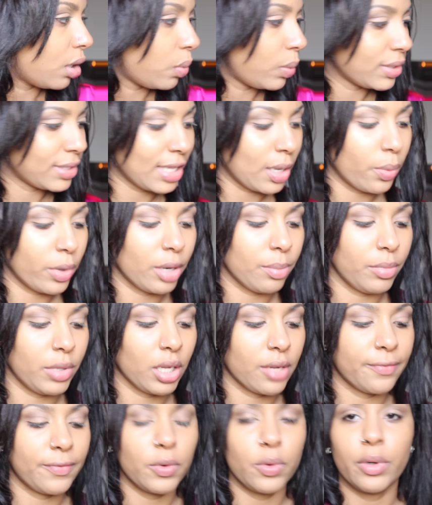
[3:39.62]
what's that word I'm
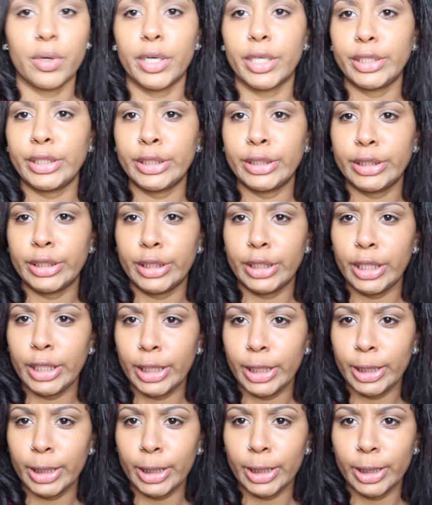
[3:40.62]
looking for? Da, da,
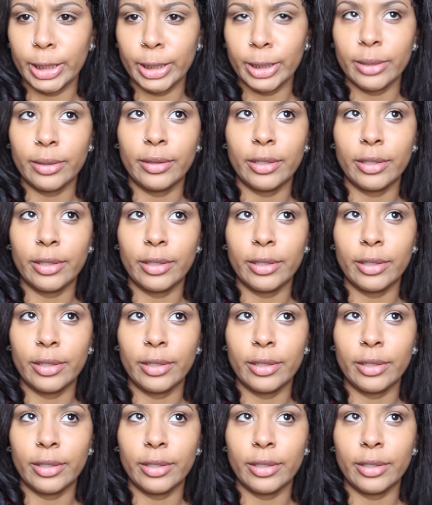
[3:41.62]
da,